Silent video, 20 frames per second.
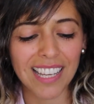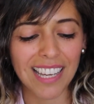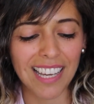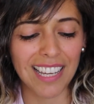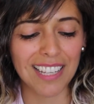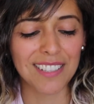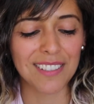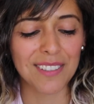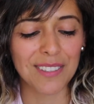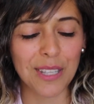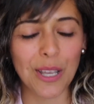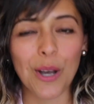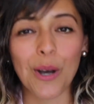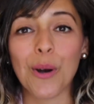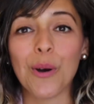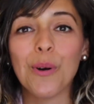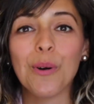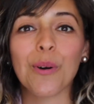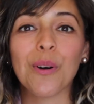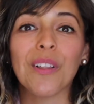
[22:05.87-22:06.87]
And
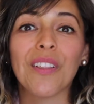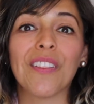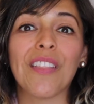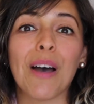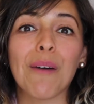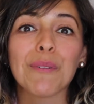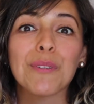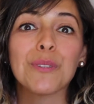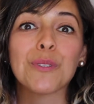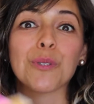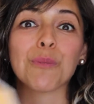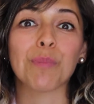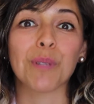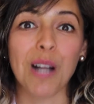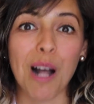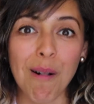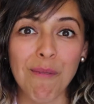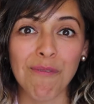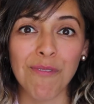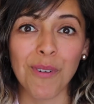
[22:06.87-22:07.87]
so that was super
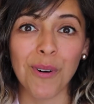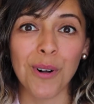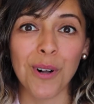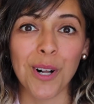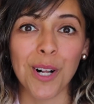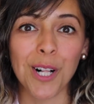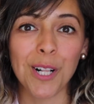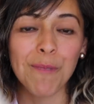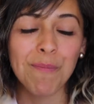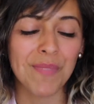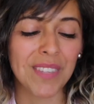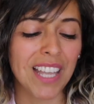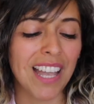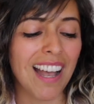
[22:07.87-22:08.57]
helpful.